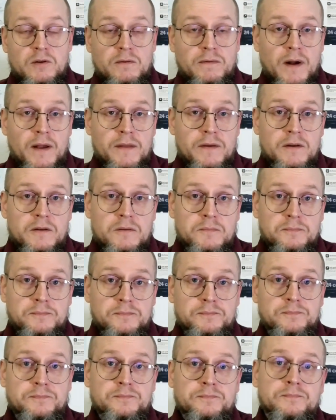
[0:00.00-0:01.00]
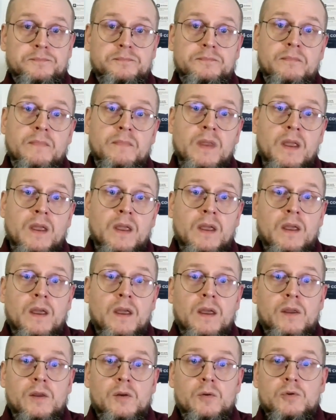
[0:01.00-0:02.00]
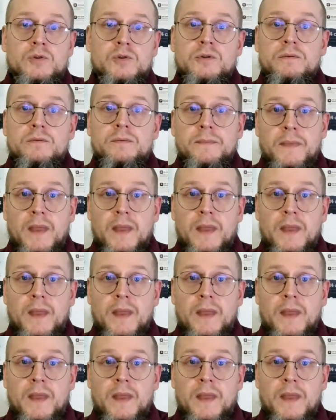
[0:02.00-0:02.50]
others. You should